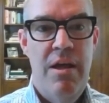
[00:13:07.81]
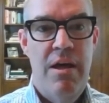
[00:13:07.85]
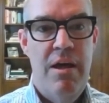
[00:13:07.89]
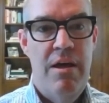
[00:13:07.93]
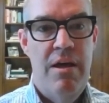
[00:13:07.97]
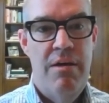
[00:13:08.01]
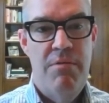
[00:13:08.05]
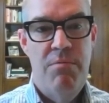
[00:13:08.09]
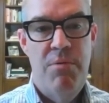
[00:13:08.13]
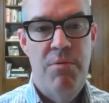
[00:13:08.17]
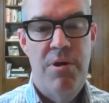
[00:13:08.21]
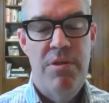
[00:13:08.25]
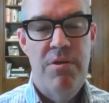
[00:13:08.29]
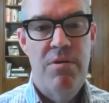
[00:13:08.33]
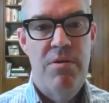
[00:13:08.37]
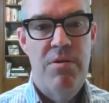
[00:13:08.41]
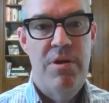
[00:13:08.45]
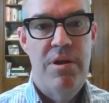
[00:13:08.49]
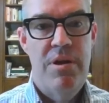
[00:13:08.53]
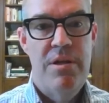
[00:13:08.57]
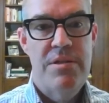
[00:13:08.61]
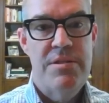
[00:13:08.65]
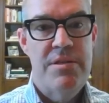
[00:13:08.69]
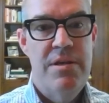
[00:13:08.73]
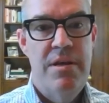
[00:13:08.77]
whether
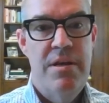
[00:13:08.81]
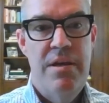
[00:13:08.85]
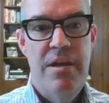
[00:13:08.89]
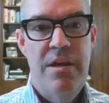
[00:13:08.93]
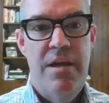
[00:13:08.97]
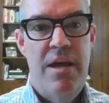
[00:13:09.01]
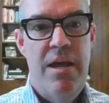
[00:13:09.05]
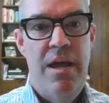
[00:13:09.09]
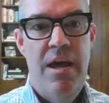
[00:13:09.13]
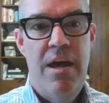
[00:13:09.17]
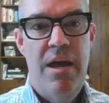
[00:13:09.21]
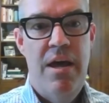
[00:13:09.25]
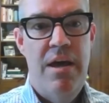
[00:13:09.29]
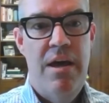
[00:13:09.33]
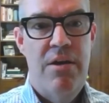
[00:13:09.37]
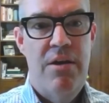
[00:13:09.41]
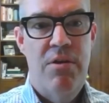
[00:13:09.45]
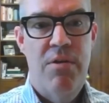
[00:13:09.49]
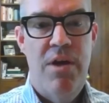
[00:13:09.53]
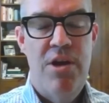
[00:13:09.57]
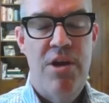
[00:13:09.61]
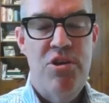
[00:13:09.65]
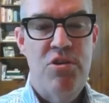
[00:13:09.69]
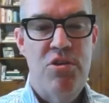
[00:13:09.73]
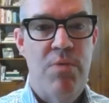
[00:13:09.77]
it's
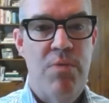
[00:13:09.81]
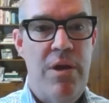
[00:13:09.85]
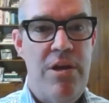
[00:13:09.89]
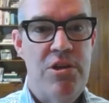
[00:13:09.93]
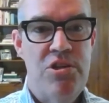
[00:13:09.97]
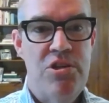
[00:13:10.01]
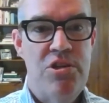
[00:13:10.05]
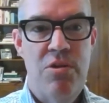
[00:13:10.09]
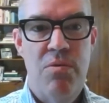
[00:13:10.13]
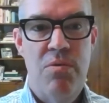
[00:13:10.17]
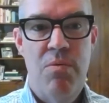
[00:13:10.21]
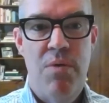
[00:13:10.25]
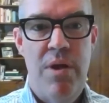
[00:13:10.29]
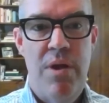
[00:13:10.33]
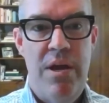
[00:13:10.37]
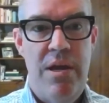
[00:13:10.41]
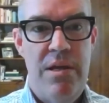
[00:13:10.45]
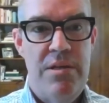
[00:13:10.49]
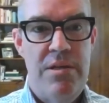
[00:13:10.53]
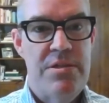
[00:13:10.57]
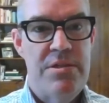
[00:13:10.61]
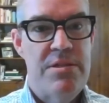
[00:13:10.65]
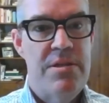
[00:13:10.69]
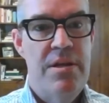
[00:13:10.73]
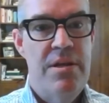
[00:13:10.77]
graduation
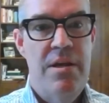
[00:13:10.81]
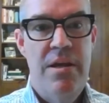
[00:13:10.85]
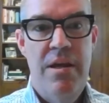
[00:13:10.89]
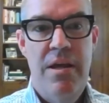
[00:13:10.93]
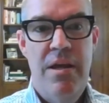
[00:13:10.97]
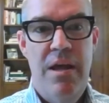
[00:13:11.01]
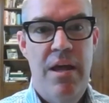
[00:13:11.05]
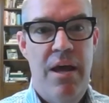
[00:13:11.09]
rates,